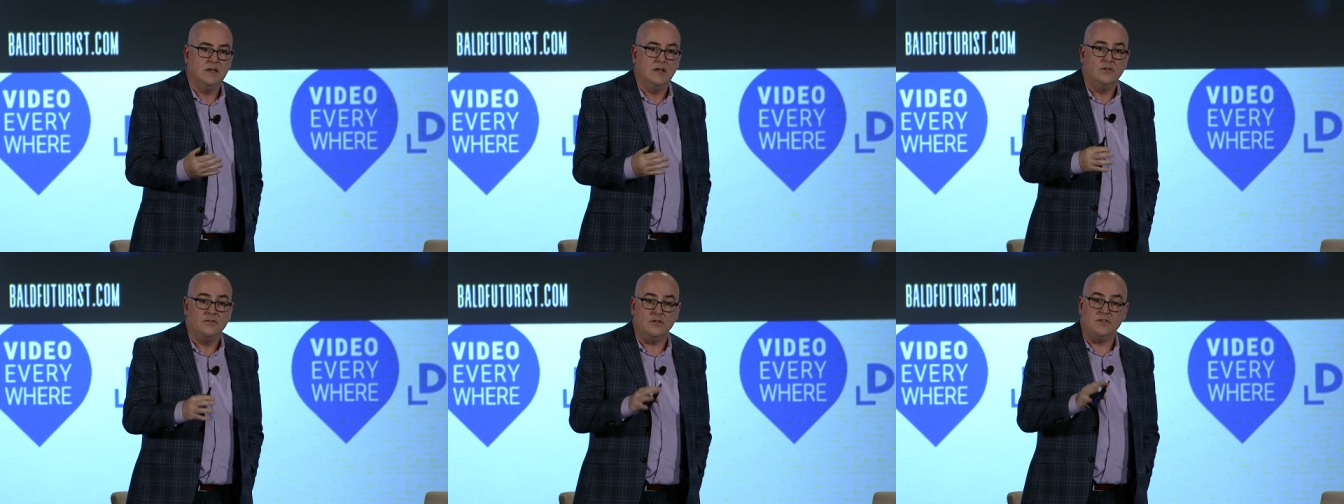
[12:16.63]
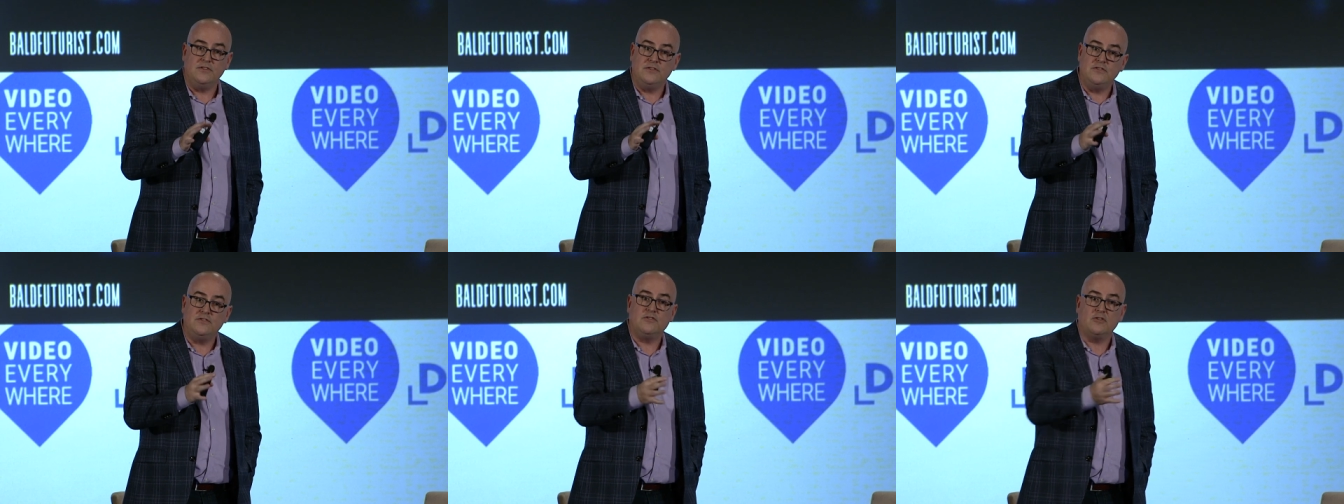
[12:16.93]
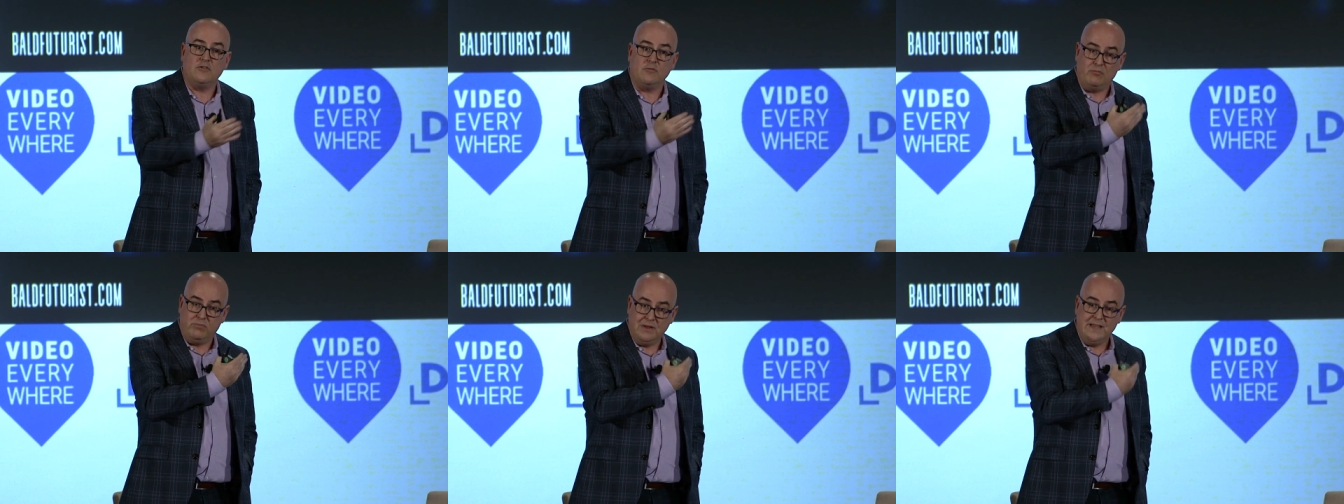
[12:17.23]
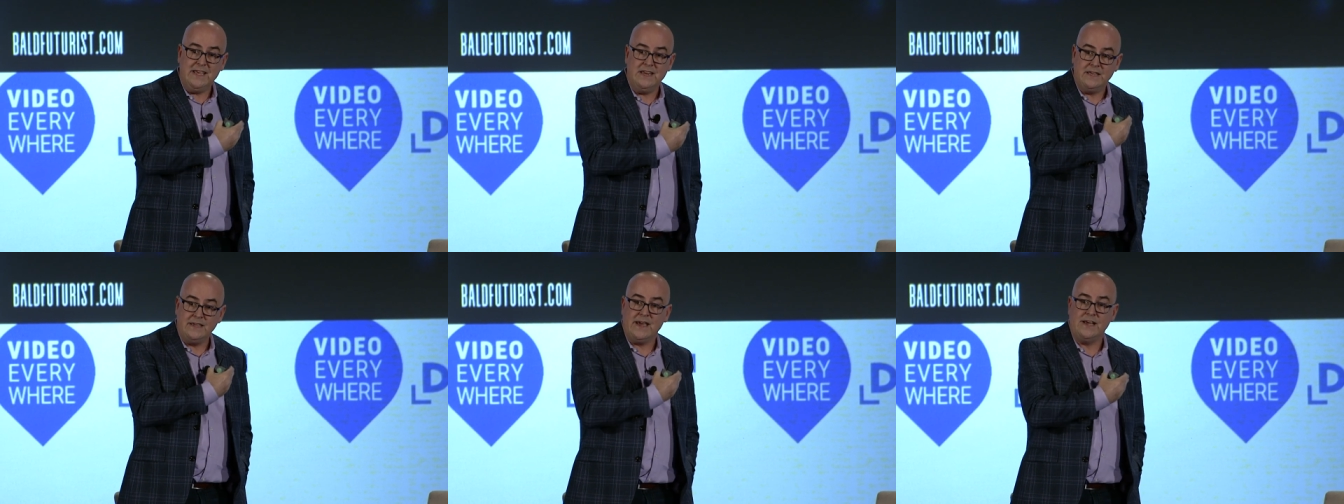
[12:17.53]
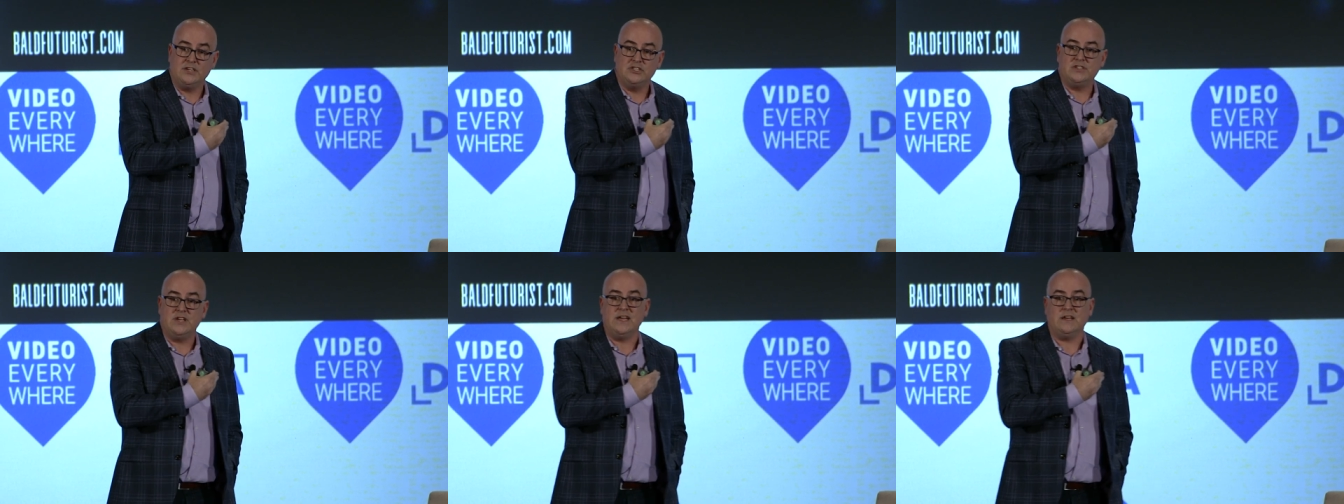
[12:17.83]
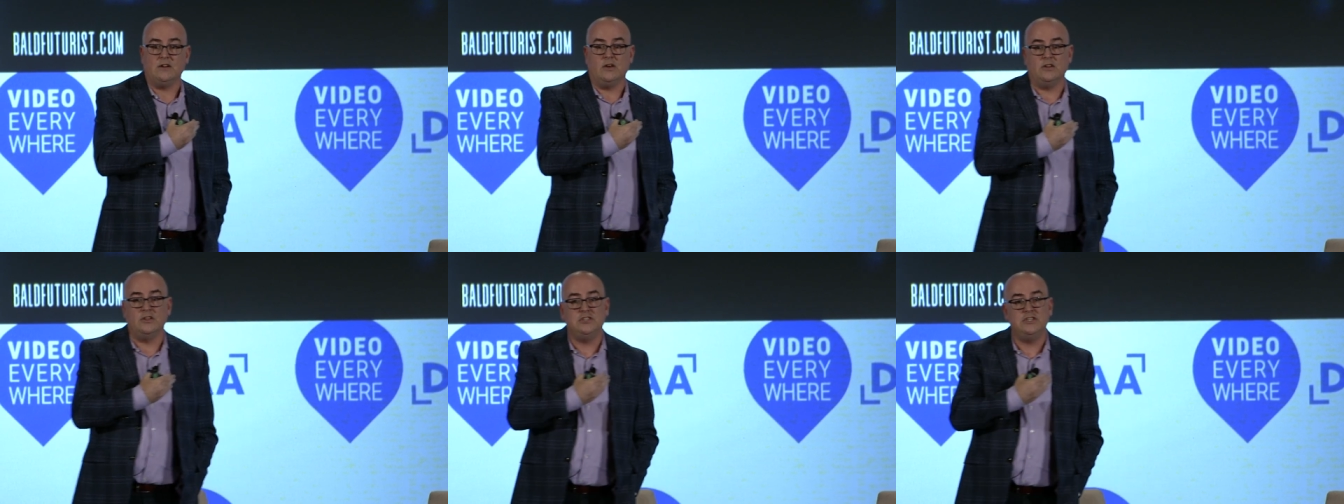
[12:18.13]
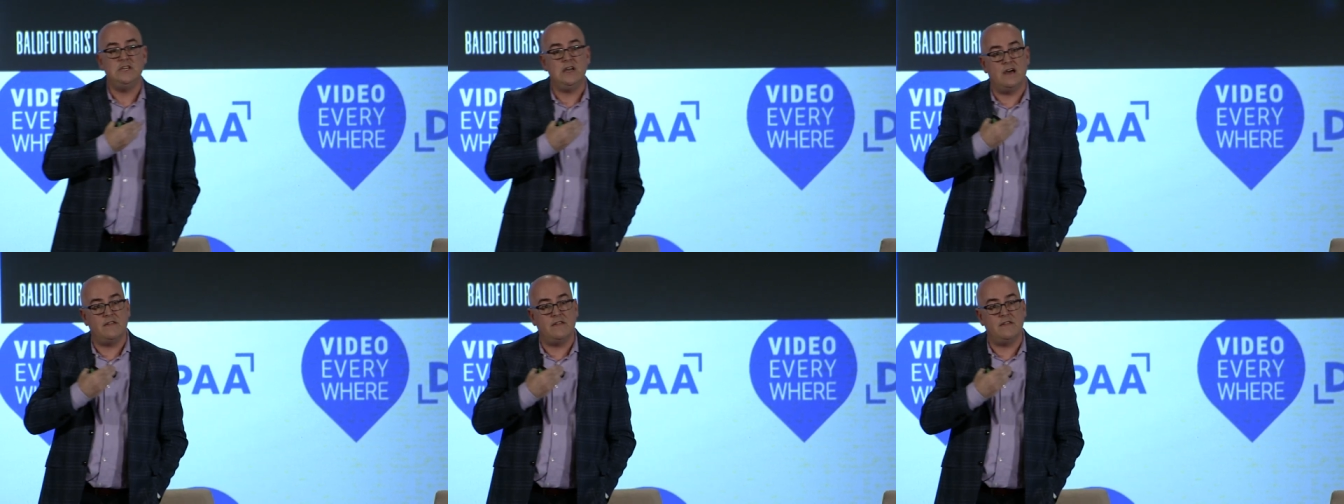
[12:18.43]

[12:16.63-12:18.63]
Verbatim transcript: So this is sort of bleeding edge technology.